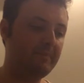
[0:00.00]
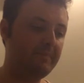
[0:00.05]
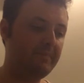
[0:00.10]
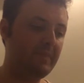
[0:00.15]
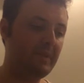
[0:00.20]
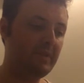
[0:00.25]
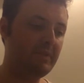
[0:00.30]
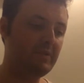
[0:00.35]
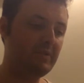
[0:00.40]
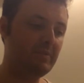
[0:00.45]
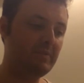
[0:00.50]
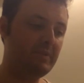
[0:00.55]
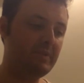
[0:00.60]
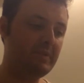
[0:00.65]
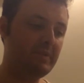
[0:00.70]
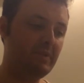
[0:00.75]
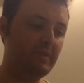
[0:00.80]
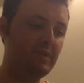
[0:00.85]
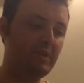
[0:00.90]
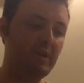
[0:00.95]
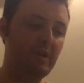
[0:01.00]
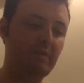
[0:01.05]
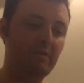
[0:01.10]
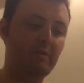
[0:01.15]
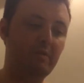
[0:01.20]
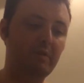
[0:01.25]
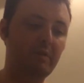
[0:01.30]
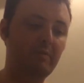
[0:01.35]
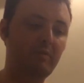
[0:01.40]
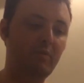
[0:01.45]
instruments that are
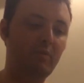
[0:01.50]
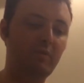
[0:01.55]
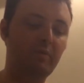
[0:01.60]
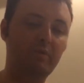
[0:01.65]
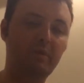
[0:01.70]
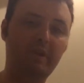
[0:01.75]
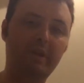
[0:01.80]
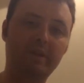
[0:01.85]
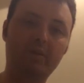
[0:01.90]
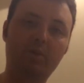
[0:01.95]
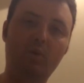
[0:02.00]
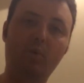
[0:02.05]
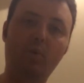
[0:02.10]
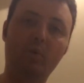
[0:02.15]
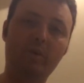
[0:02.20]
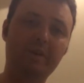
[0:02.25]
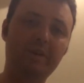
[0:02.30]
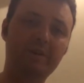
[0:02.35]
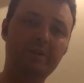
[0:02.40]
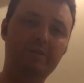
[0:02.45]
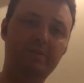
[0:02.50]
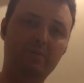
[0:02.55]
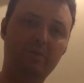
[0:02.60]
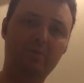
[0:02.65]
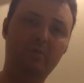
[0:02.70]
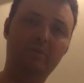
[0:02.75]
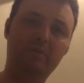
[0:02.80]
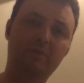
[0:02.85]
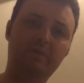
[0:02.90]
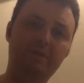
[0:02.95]
generally more like toys
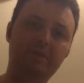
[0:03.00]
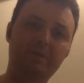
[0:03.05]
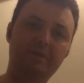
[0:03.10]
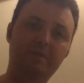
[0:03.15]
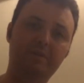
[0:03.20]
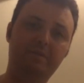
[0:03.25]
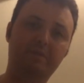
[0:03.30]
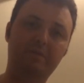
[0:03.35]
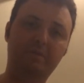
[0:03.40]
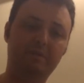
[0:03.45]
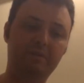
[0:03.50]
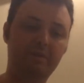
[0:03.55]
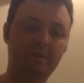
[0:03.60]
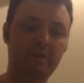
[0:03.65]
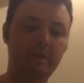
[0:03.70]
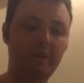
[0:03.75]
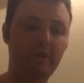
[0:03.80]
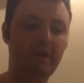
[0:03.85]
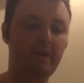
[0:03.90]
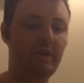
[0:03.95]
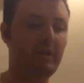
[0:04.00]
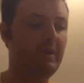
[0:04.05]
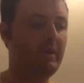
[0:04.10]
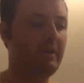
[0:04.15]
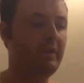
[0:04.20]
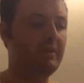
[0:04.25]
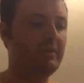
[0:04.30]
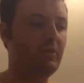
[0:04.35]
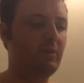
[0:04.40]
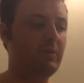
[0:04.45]
or just for
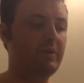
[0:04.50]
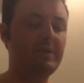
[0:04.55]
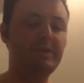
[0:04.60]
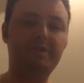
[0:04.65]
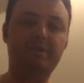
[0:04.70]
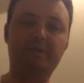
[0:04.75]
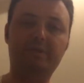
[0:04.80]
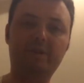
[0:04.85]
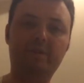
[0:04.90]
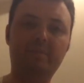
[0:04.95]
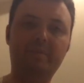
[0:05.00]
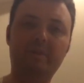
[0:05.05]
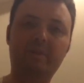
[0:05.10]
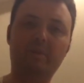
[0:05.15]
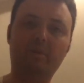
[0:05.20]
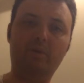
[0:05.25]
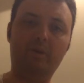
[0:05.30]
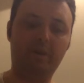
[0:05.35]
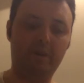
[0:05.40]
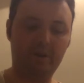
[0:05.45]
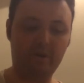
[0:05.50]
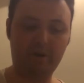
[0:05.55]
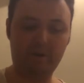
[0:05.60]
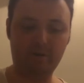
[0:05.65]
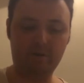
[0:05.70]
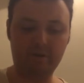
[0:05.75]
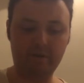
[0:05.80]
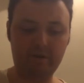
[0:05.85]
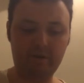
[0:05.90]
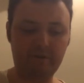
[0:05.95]
tourists or something who aren't going to
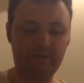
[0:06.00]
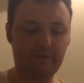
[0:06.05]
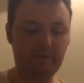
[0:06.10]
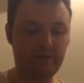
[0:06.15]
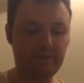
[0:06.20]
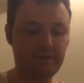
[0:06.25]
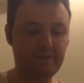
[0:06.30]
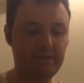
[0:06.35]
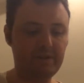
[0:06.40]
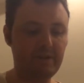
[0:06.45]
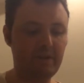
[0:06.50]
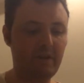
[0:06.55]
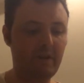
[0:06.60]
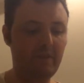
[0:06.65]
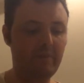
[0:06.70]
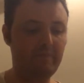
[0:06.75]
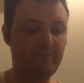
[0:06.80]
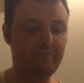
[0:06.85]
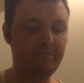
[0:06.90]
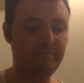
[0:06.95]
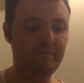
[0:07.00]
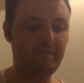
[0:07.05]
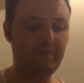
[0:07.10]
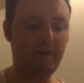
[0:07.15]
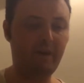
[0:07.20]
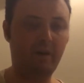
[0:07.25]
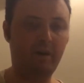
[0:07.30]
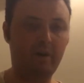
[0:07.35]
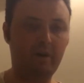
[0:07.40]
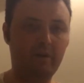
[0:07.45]
know the difference.
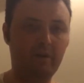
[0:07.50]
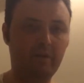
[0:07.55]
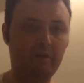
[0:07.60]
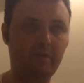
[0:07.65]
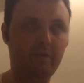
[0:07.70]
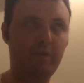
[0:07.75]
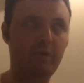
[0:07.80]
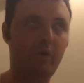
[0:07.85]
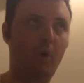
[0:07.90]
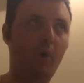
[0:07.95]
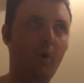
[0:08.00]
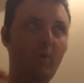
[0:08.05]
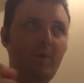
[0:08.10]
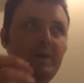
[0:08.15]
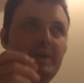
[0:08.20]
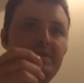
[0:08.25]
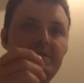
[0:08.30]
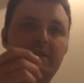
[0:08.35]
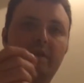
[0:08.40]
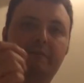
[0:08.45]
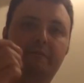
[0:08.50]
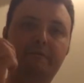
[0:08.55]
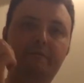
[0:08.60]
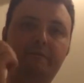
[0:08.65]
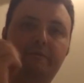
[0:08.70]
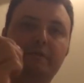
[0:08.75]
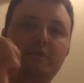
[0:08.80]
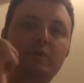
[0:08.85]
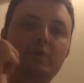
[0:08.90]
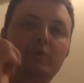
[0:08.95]
They're always a
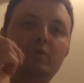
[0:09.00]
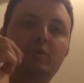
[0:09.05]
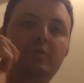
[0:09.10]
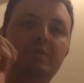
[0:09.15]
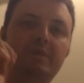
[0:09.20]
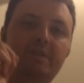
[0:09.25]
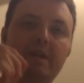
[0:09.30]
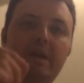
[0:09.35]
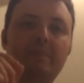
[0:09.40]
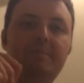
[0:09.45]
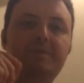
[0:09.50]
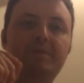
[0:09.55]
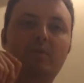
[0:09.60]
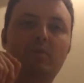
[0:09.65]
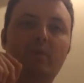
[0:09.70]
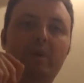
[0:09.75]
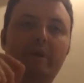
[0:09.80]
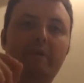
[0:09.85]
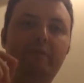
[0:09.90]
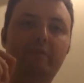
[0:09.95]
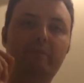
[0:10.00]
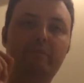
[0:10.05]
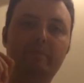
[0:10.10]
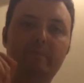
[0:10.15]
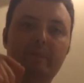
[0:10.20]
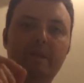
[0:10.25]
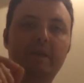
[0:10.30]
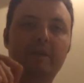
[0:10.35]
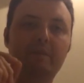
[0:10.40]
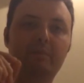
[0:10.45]
few steps away from
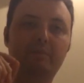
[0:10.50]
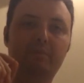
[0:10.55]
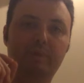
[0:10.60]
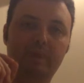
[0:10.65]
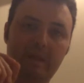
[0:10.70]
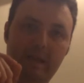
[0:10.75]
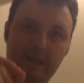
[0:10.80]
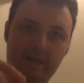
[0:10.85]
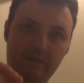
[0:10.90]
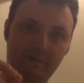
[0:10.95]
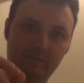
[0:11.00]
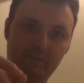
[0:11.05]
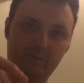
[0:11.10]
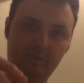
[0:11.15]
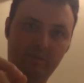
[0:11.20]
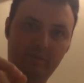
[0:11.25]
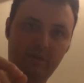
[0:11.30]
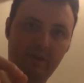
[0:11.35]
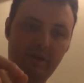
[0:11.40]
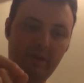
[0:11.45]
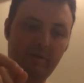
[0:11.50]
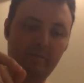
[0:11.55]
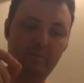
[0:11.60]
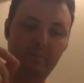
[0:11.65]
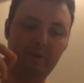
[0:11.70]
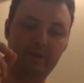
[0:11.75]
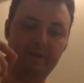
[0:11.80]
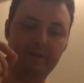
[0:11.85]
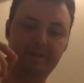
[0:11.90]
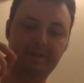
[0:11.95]
being playable,
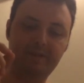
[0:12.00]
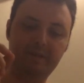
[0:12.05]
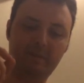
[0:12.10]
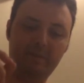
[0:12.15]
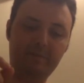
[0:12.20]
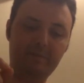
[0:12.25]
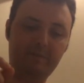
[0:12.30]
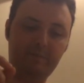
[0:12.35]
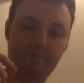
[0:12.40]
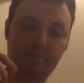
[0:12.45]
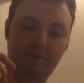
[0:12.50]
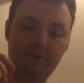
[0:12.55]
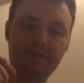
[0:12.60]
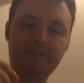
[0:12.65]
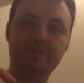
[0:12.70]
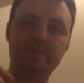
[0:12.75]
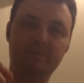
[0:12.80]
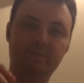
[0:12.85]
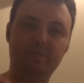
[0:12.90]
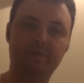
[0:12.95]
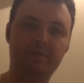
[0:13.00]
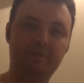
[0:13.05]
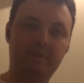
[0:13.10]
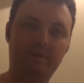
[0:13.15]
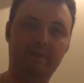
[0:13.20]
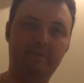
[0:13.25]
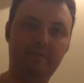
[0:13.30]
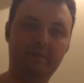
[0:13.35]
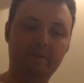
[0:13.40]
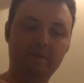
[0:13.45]
but it's some pretty simple
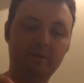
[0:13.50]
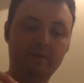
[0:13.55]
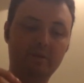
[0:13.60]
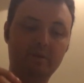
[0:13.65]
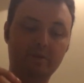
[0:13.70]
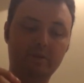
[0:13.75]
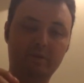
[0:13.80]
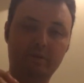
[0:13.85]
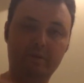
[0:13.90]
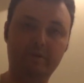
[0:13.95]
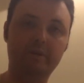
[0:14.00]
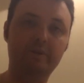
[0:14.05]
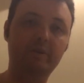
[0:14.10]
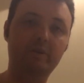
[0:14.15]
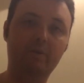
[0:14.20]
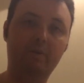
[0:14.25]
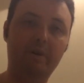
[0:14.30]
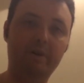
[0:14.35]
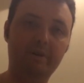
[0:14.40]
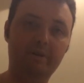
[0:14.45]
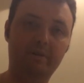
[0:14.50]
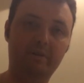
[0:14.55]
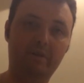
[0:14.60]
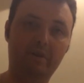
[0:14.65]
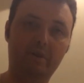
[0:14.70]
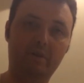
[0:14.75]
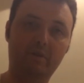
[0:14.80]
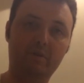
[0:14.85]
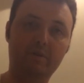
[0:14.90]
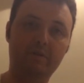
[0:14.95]
stuff that you can learn to do on your
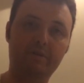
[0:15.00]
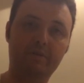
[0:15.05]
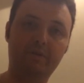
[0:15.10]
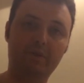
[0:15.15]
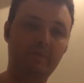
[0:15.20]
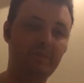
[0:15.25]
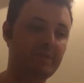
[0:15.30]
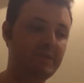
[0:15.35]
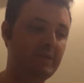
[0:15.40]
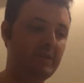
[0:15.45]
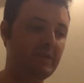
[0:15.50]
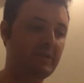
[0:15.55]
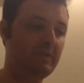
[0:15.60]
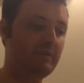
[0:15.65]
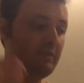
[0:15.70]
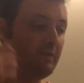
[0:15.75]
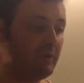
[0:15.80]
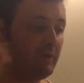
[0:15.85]
own. So I'm just going to give you